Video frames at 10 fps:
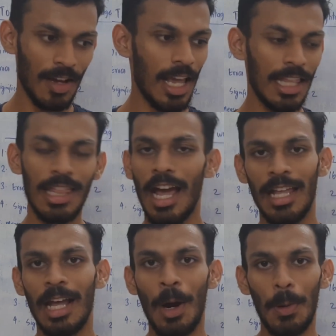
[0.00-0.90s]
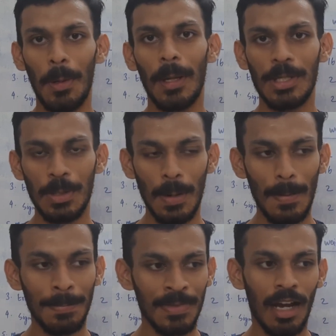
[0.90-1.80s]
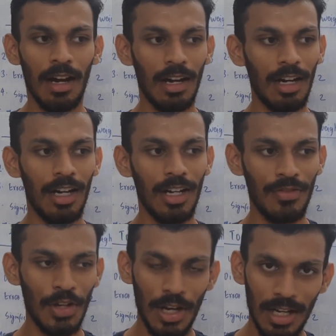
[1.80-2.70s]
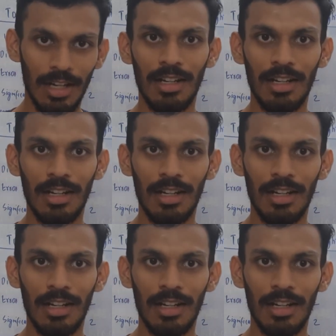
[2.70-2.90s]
in and out okay so uh, if you are